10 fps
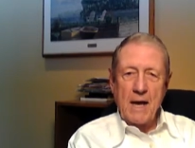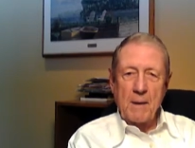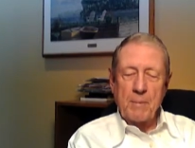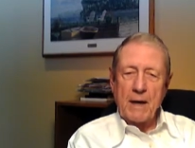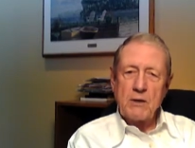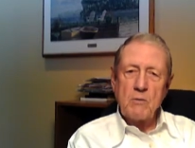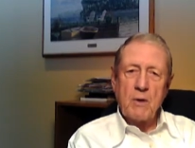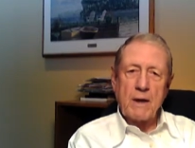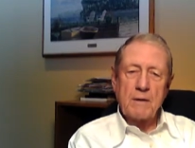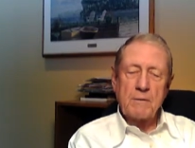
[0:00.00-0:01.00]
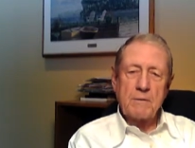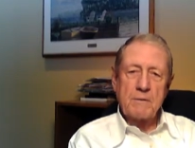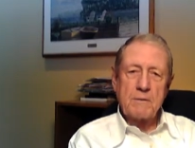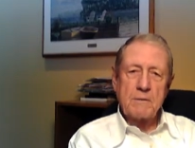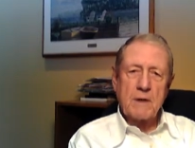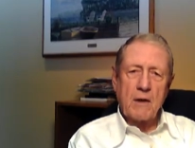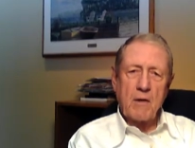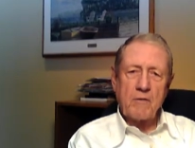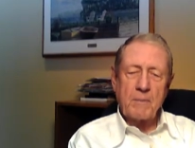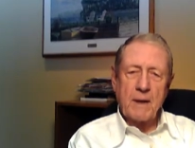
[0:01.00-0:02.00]
But I do want to start
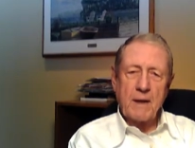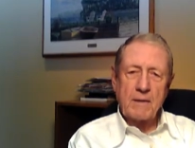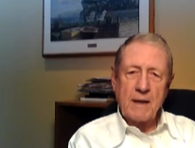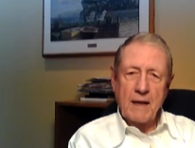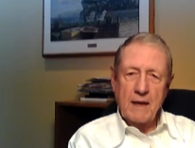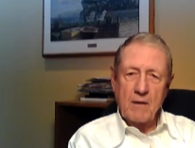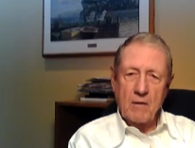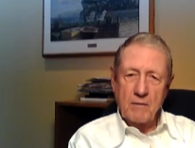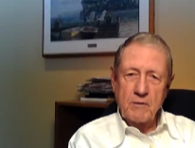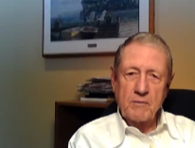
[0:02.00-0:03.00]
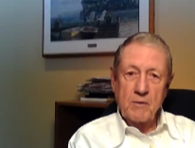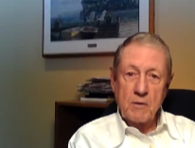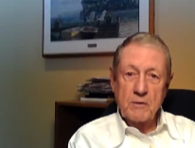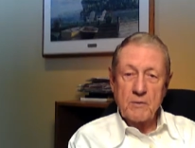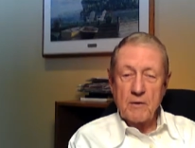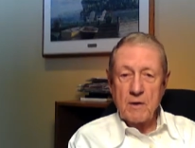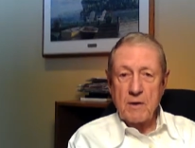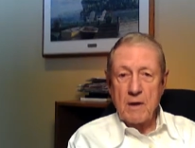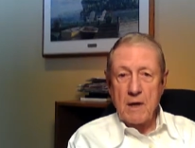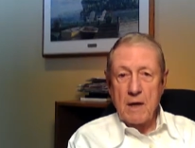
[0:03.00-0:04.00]
off by thanking all of you folks for
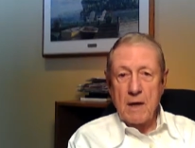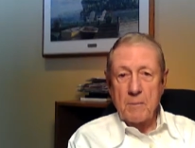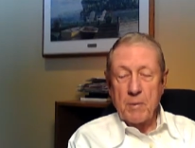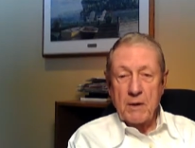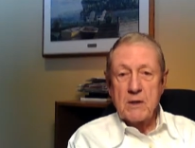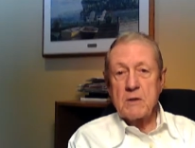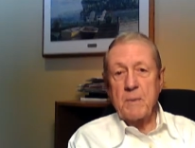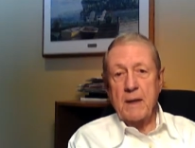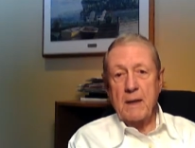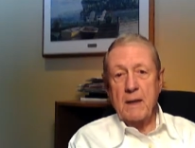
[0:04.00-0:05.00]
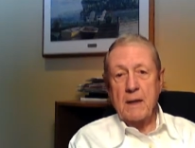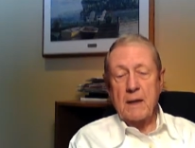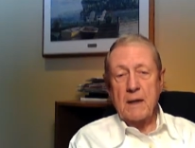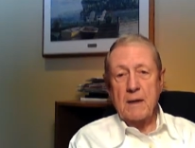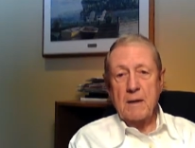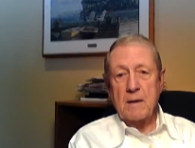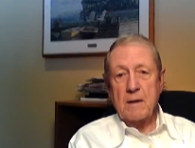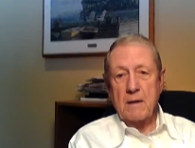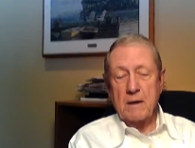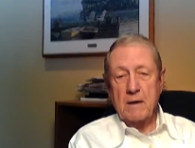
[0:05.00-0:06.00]
participating in
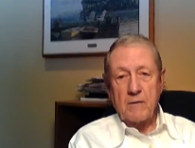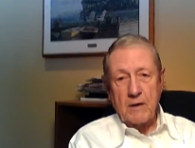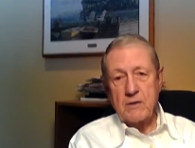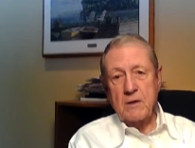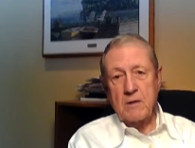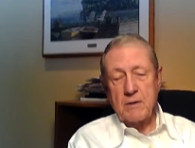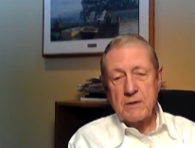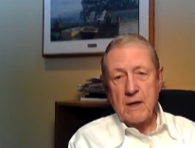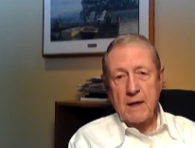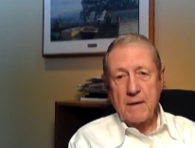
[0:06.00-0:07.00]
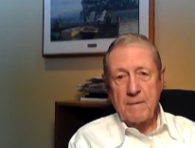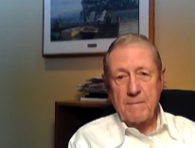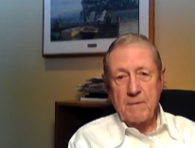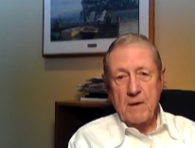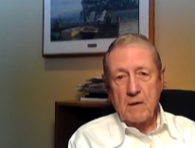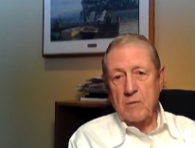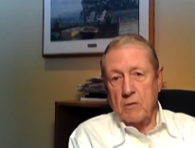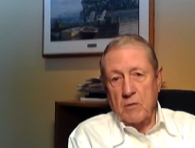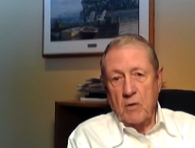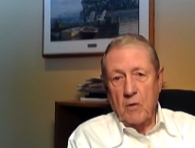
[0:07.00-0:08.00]
Convention USA. You
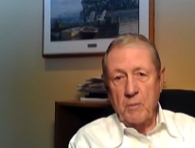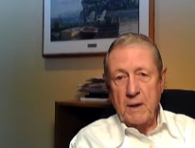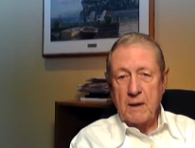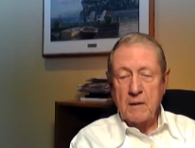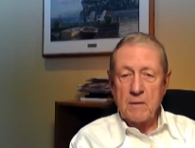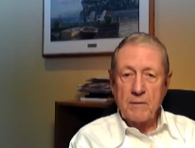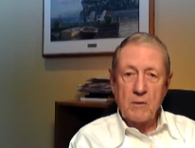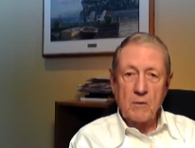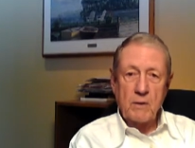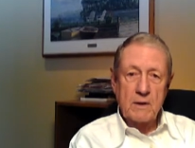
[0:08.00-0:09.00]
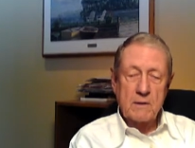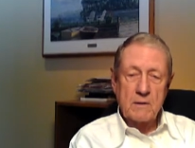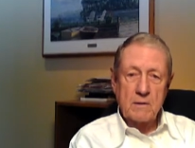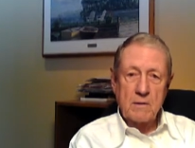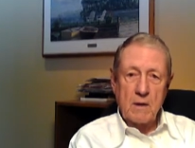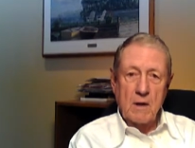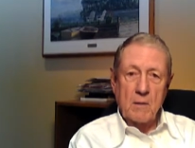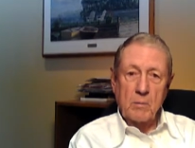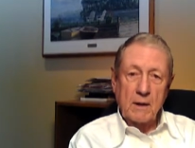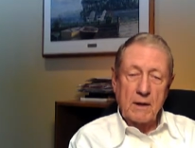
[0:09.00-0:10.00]
don't know me, you have no reason to
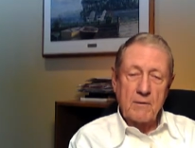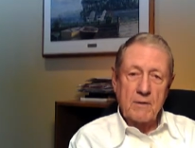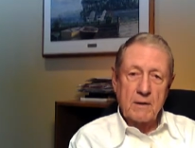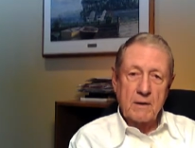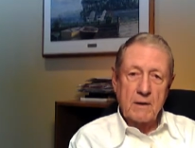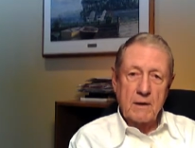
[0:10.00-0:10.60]
believe that